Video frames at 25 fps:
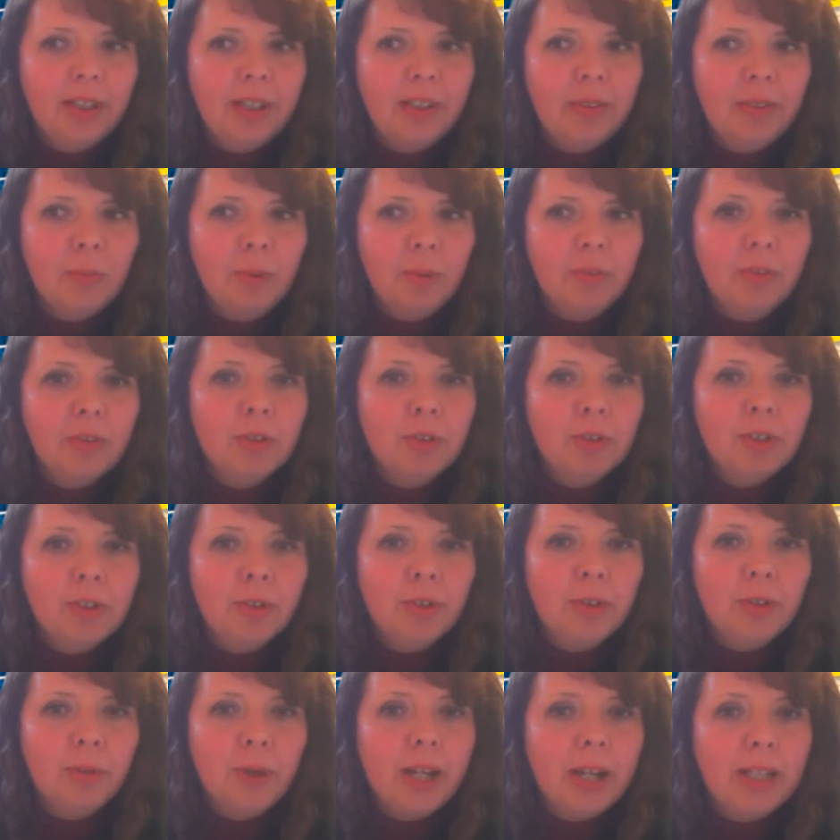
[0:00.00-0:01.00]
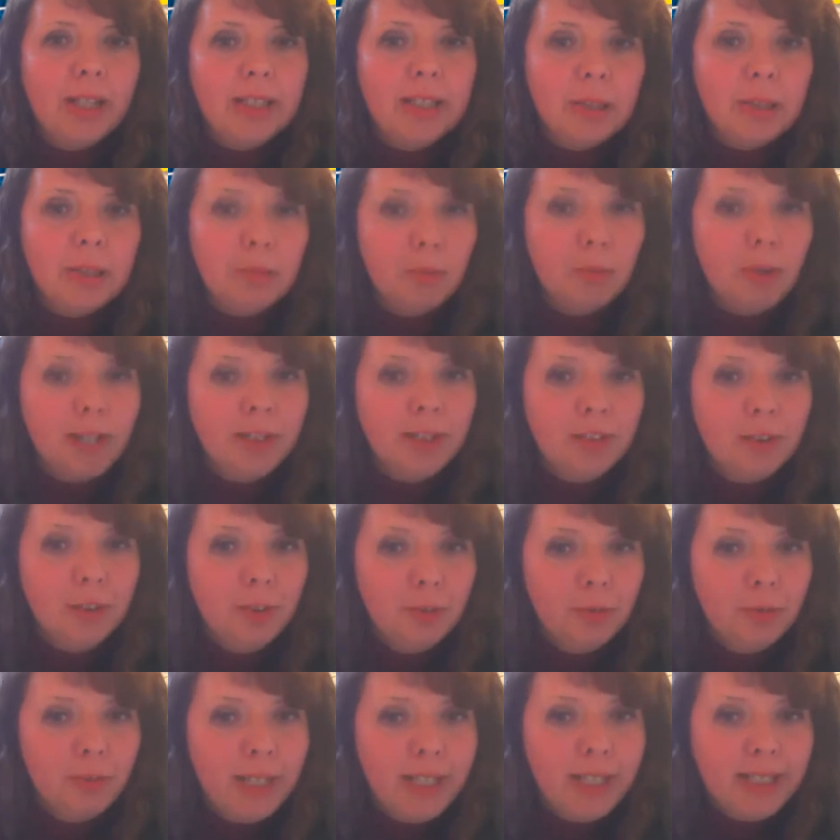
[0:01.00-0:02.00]
We've also had a brand
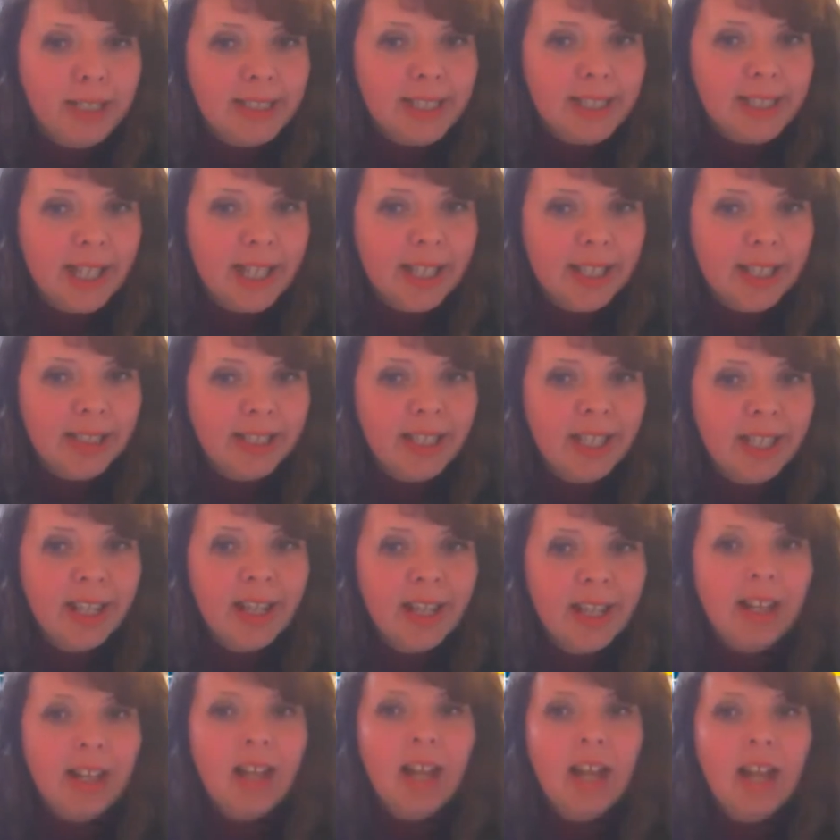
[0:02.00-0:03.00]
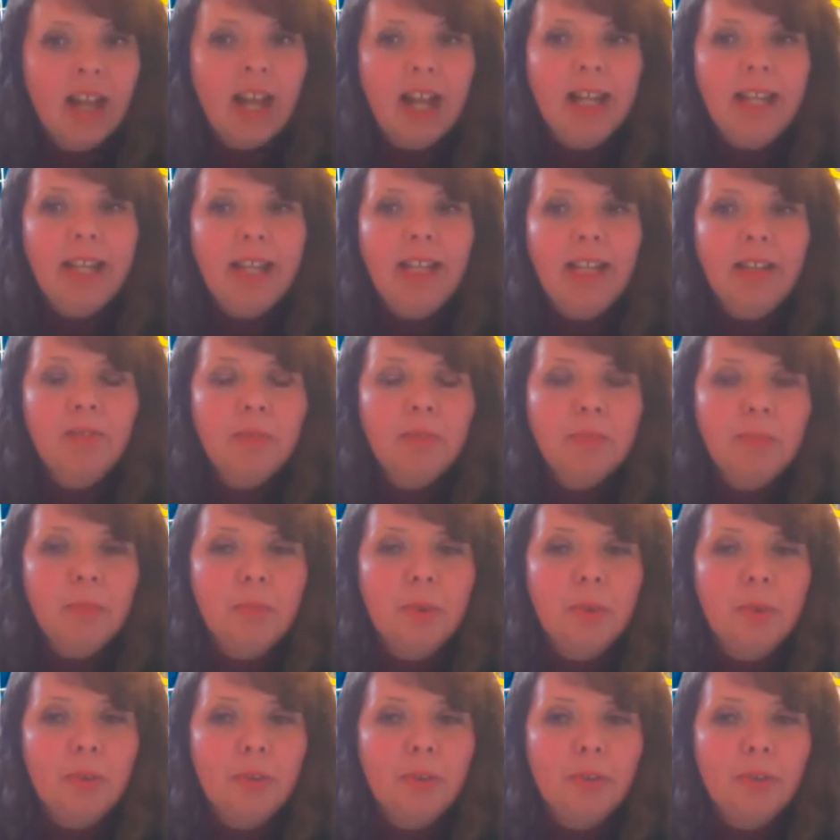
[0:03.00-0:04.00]
new redesign and
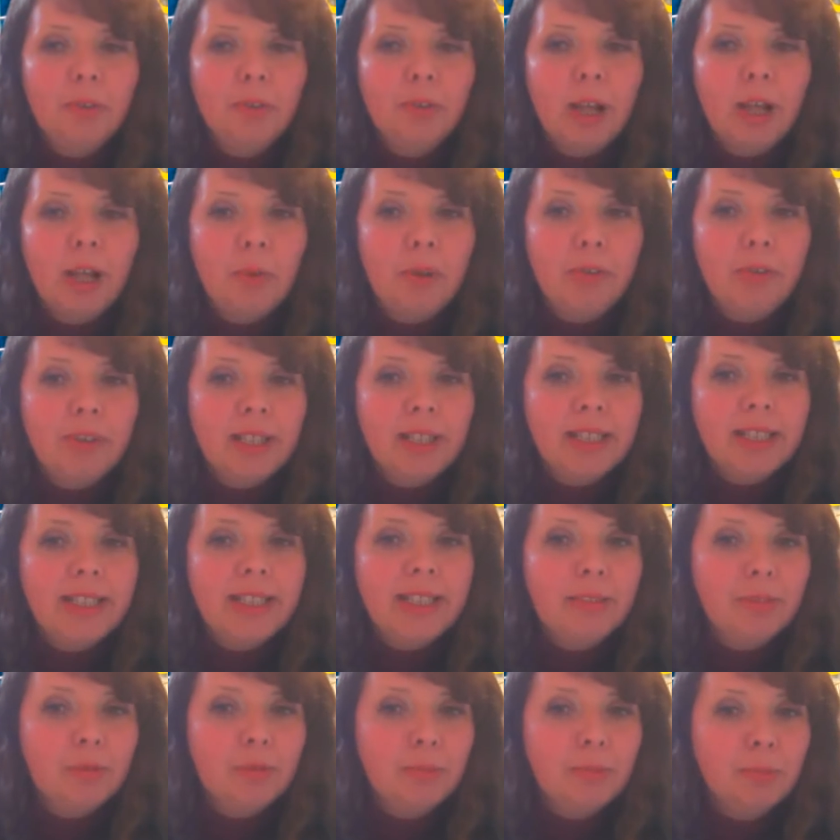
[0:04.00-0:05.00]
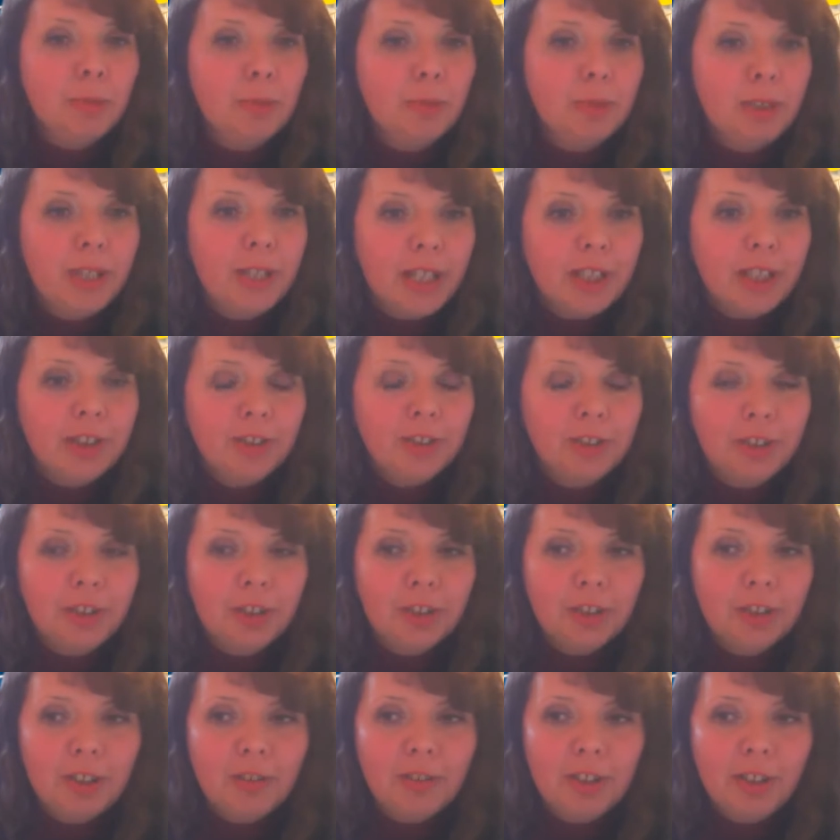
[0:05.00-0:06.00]
we've added even more National
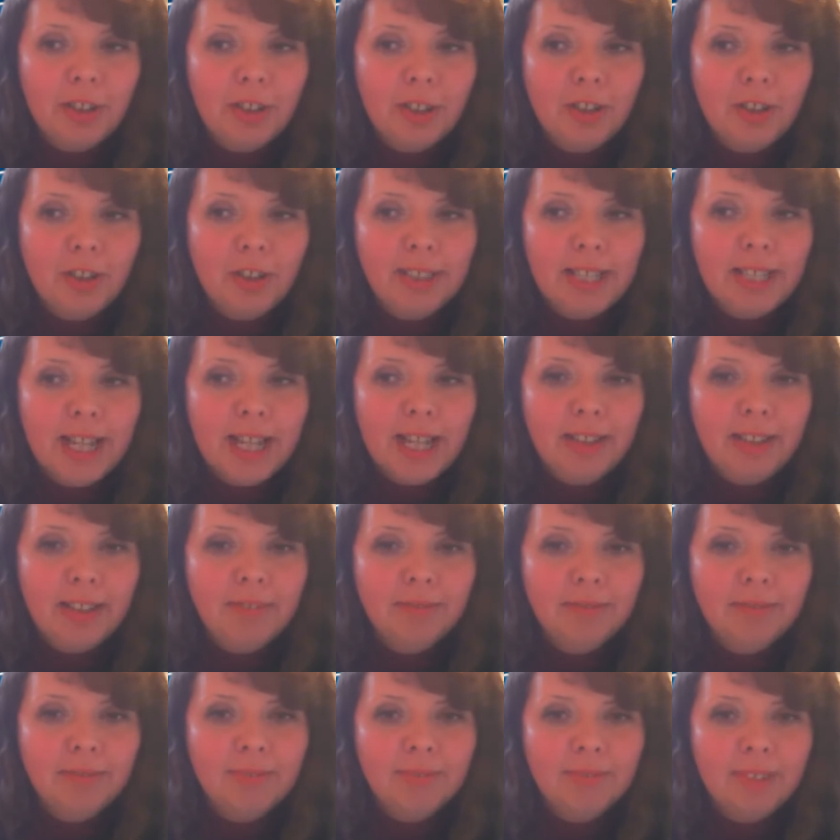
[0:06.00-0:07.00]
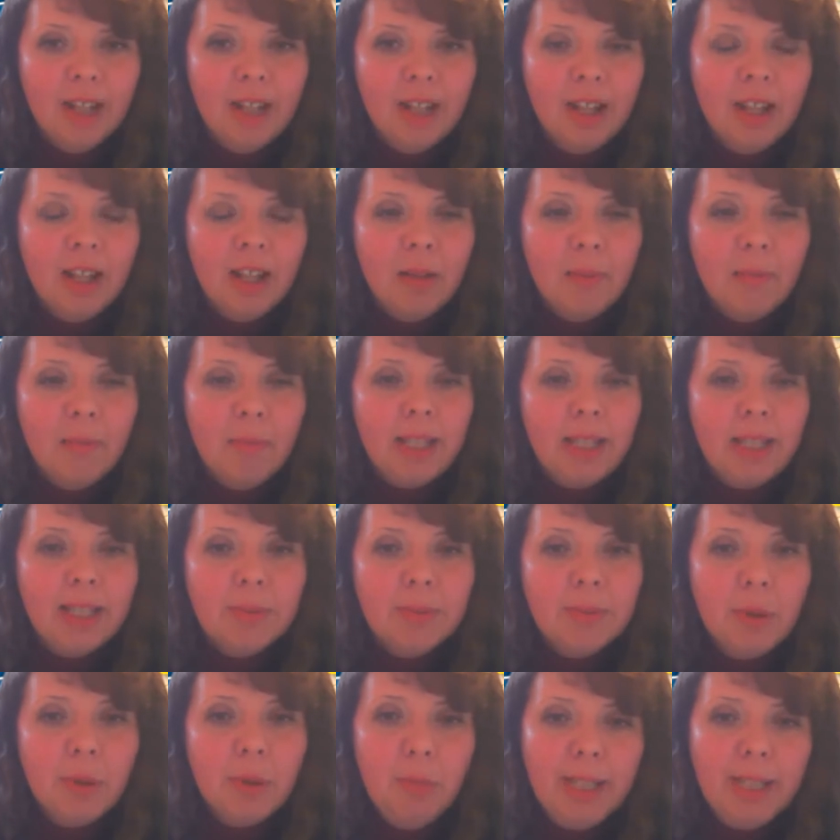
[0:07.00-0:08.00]
Geographic content.
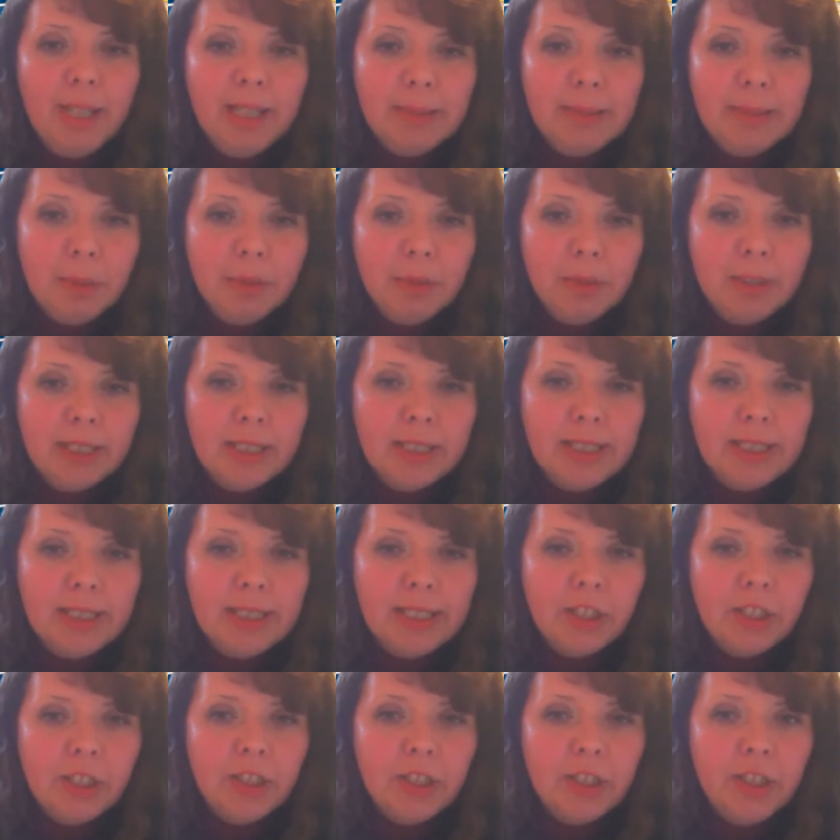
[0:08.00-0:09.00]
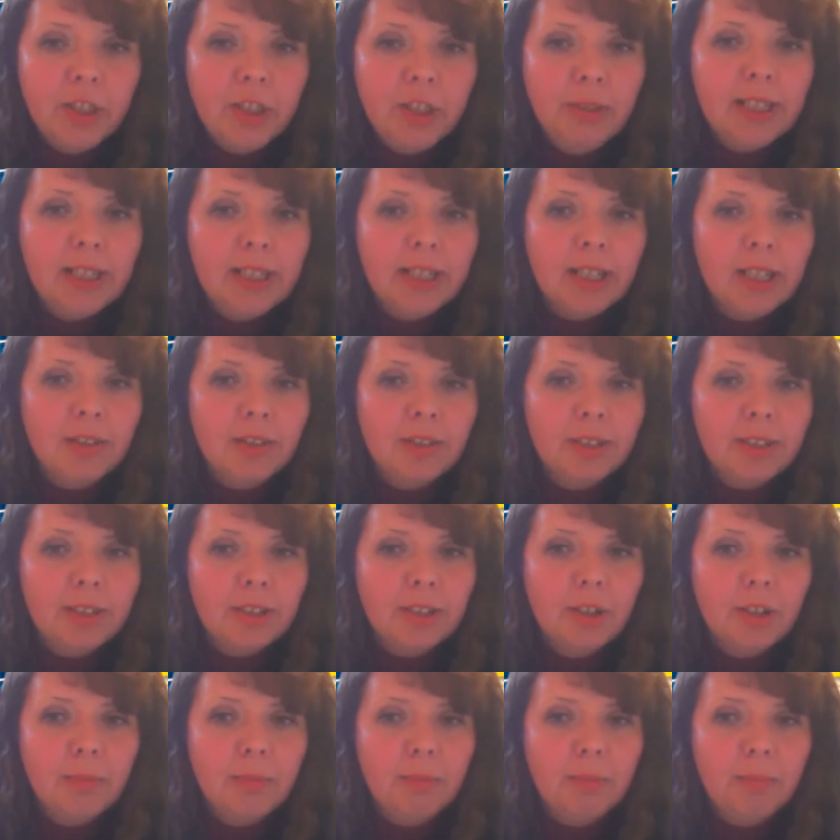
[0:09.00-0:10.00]
Because when we spoke to teachers using
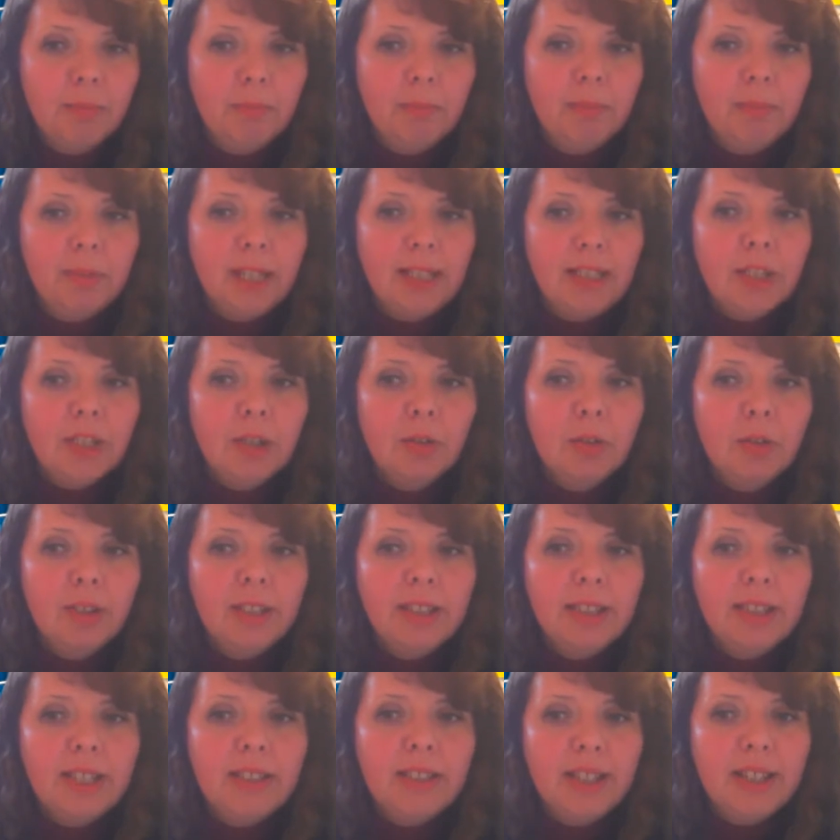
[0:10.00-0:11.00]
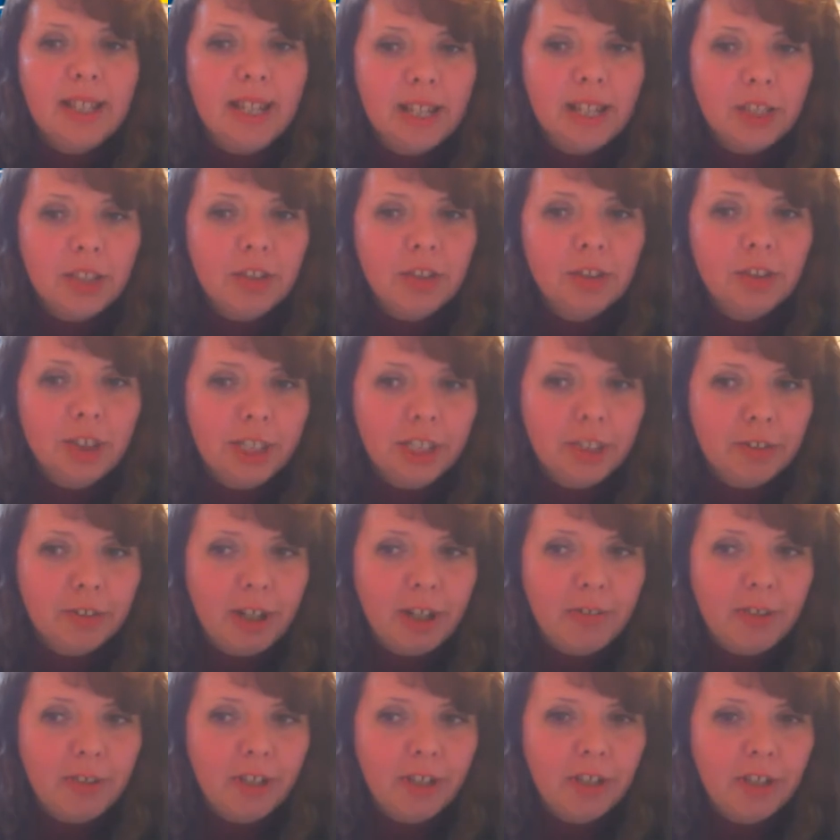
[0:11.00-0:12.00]
Close-Up, they told us that the National
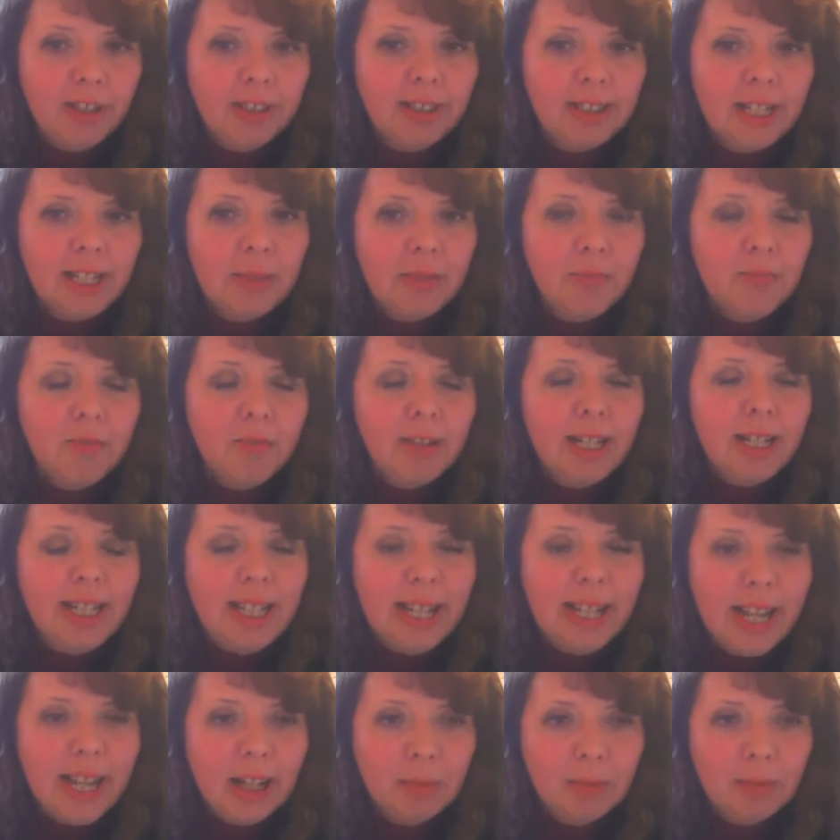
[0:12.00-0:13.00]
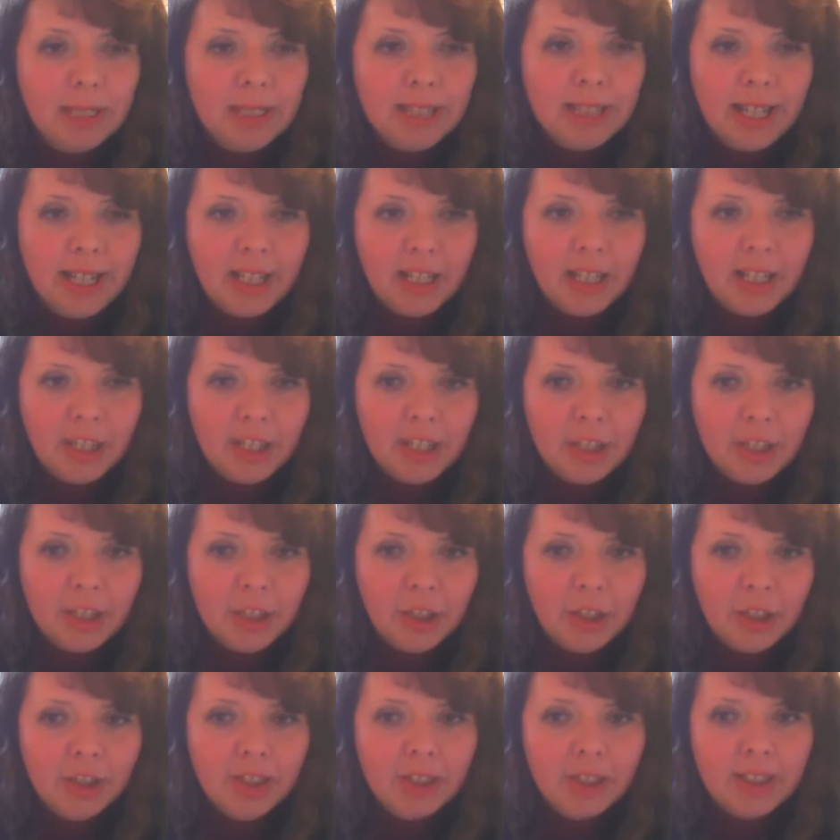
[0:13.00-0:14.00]
Geographic content really helped engage their
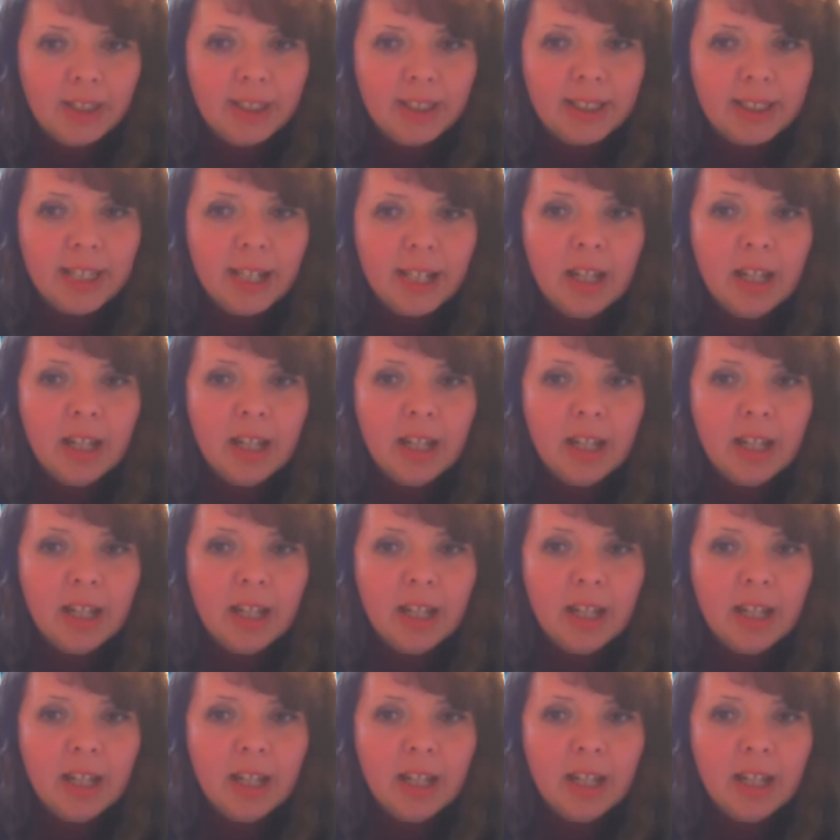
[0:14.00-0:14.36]
students,